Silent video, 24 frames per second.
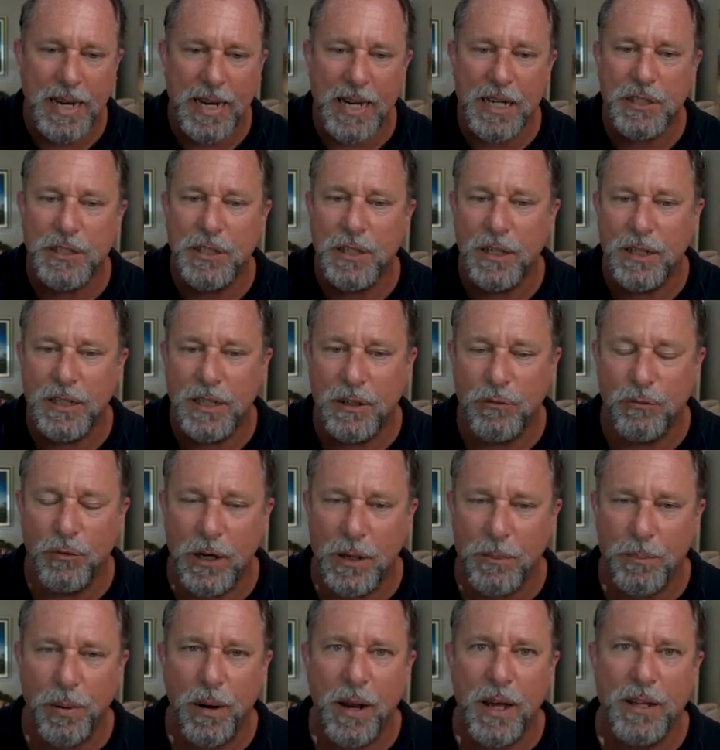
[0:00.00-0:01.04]
And actually, I did
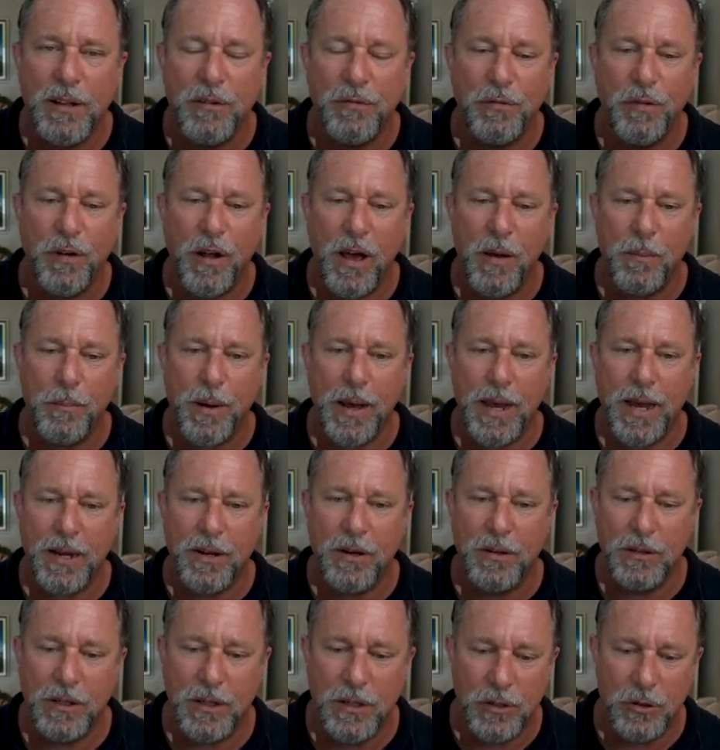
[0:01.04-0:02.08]
replay the flight
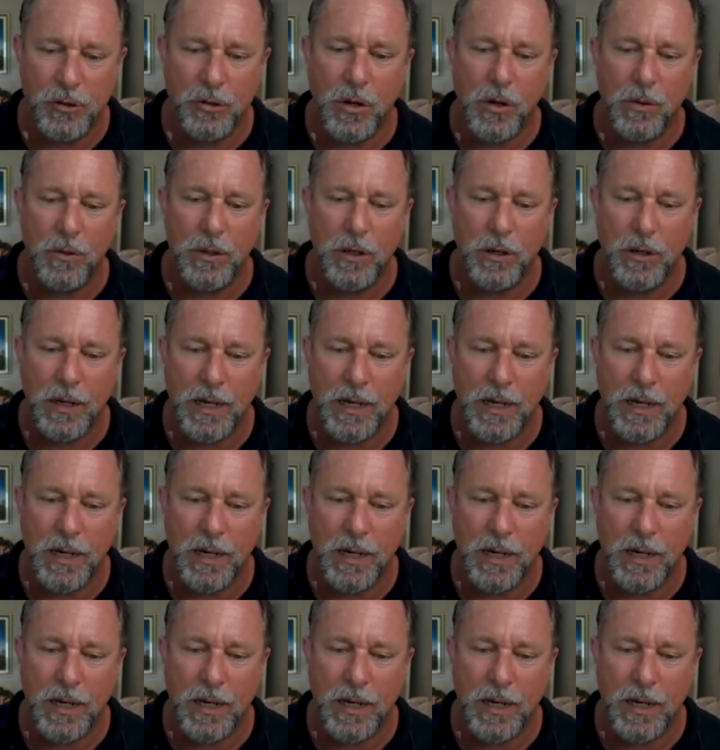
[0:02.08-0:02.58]
back on the controller.